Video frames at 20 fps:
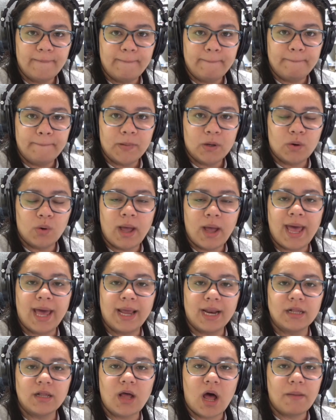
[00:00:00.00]
who had
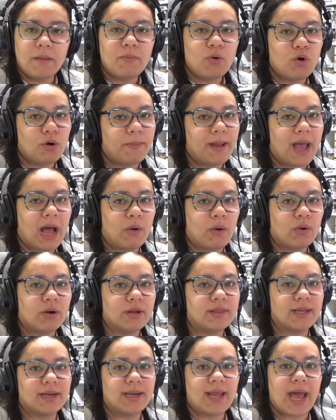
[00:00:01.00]
a lot more power
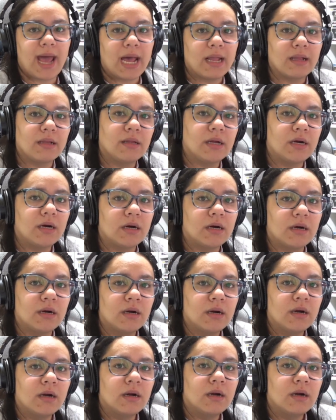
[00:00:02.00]
than Adler.